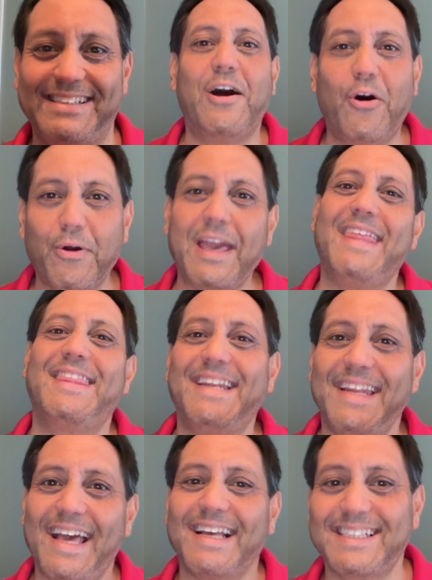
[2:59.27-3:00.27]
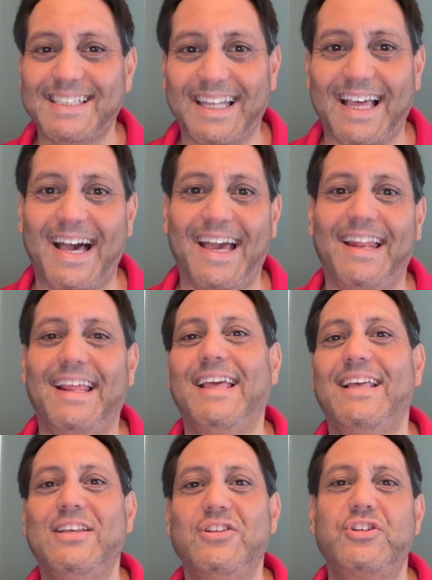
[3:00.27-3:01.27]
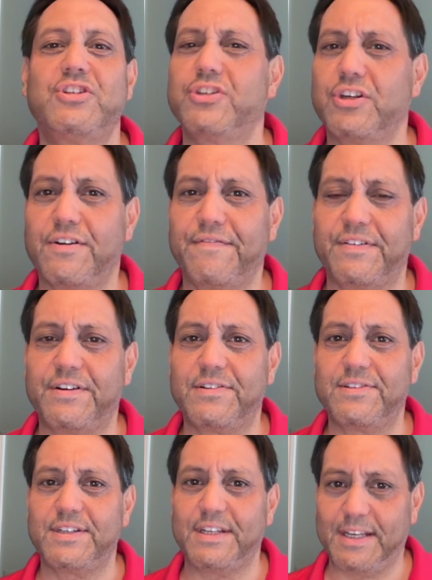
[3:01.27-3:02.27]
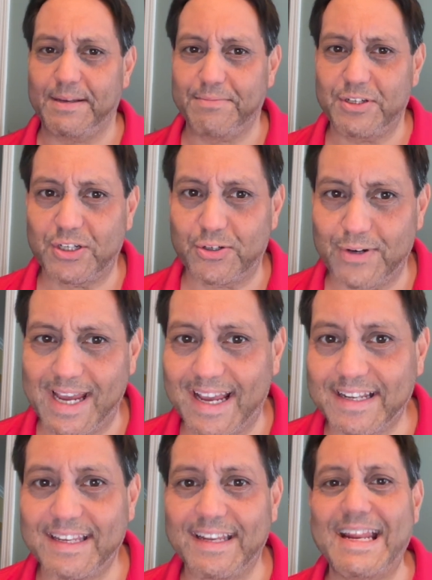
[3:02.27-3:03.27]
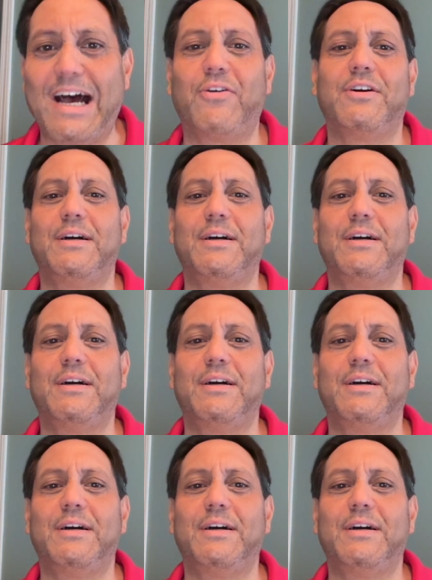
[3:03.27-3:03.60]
Okay, the next slide is servers abstracted. Now,